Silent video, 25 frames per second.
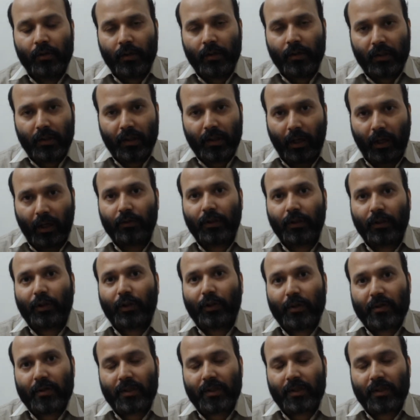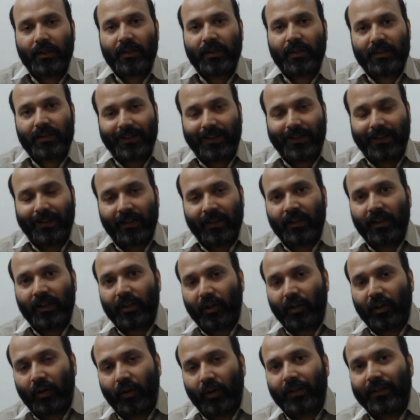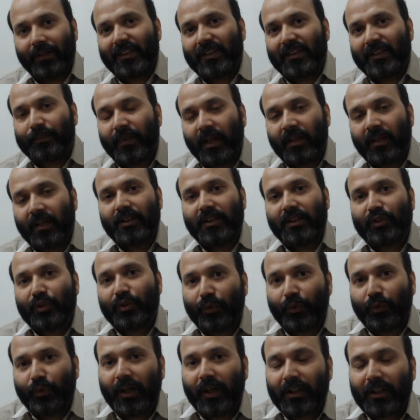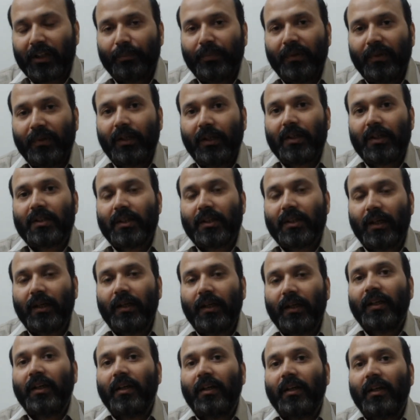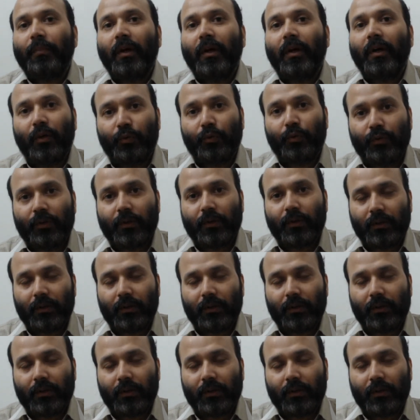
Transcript: Now the question is, under all these branches, what we studying about?